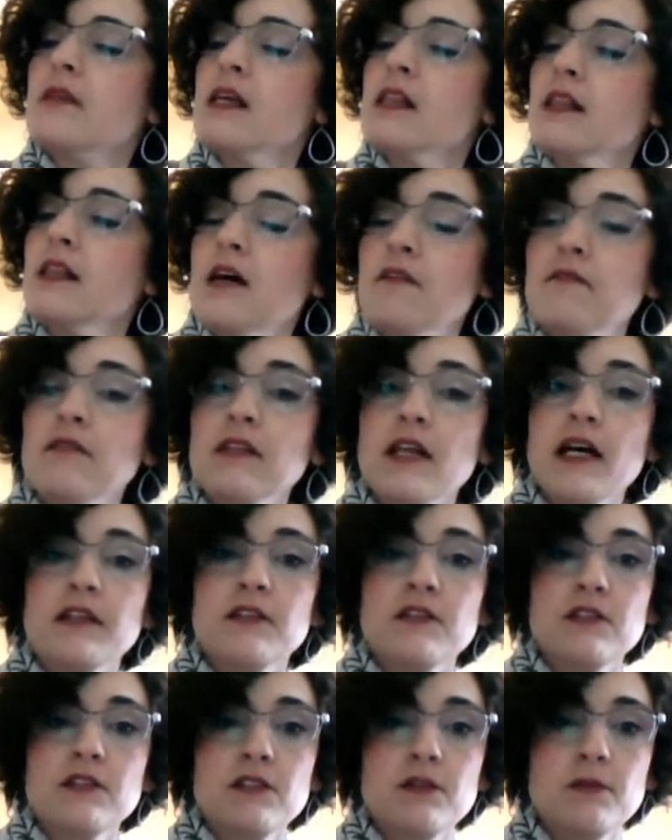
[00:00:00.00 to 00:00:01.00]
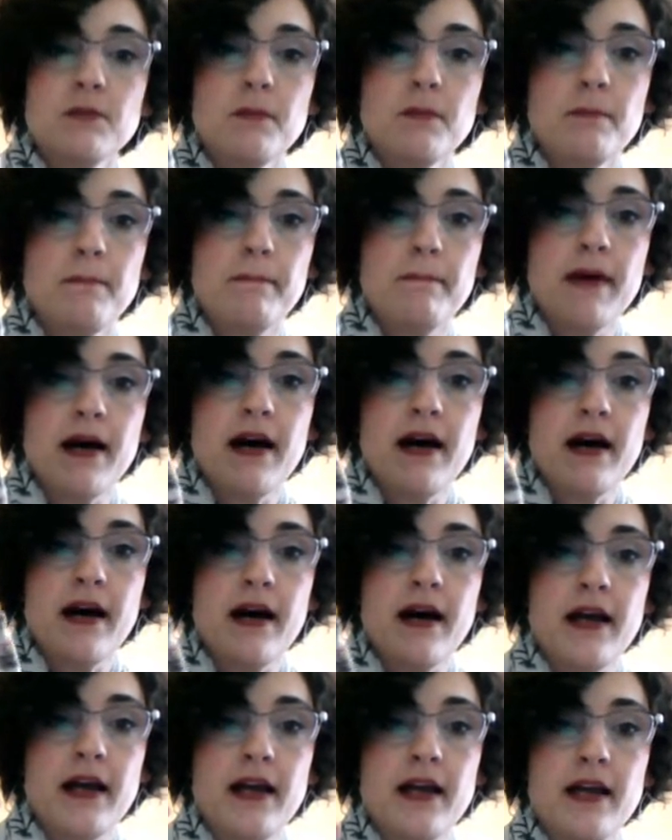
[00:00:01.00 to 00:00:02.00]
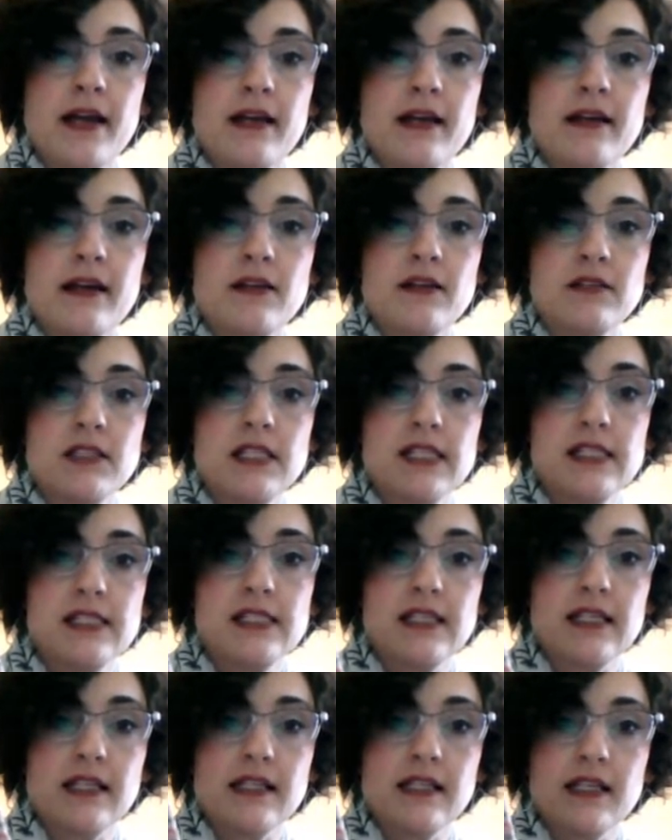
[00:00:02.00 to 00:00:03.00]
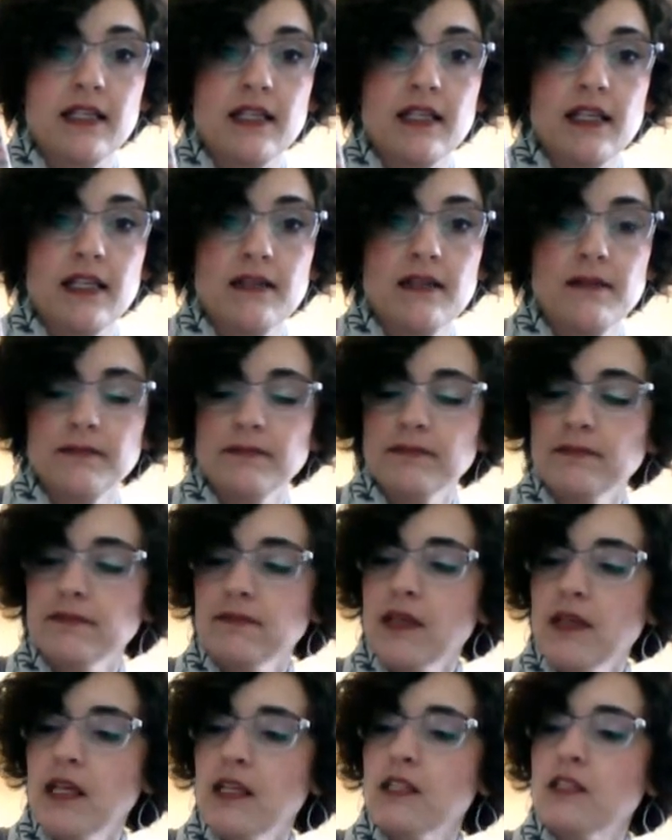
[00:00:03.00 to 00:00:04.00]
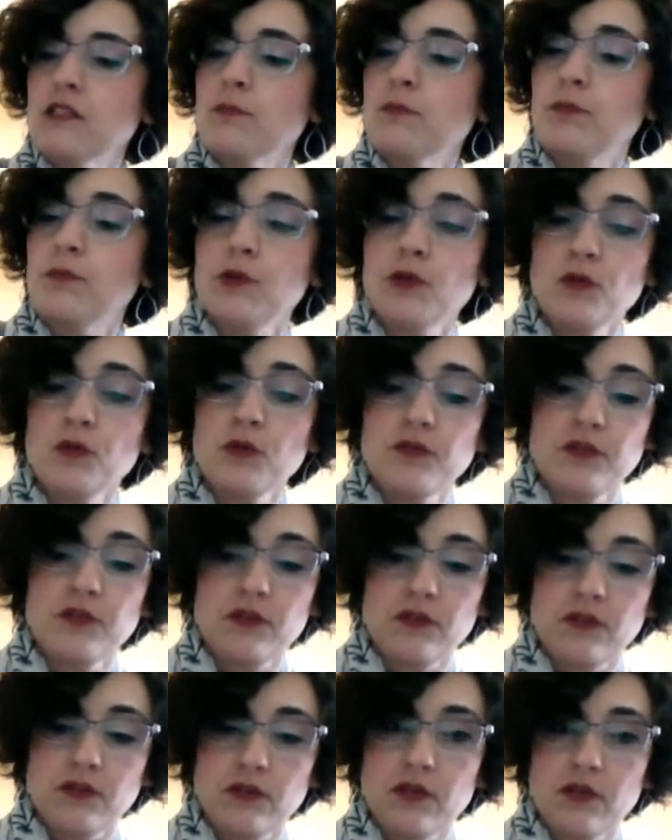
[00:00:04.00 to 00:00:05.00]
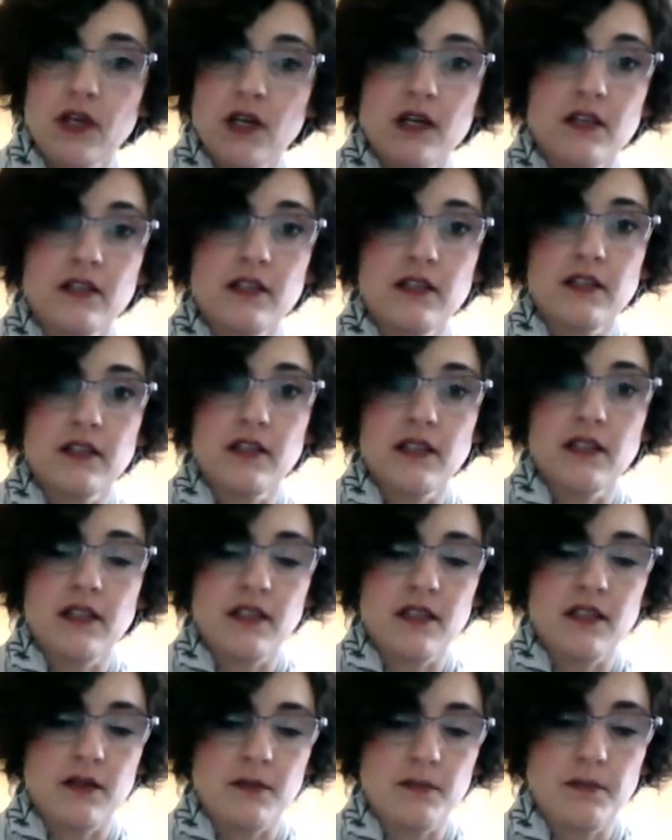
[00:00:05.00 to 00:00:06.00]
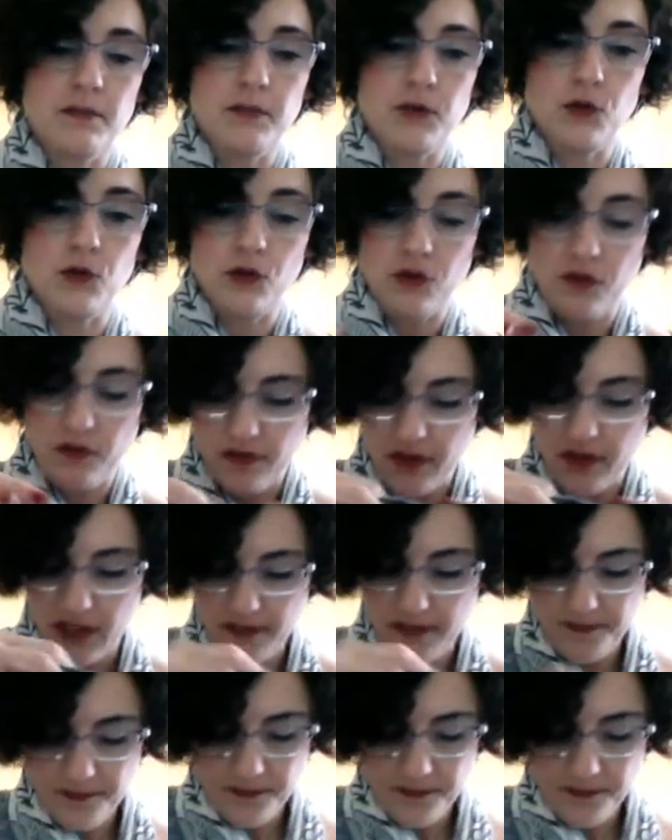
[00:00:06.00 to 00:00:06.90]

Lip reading: Love Letters by Artistic Lily. And it's beautiful yarn. It knitted up beautifully.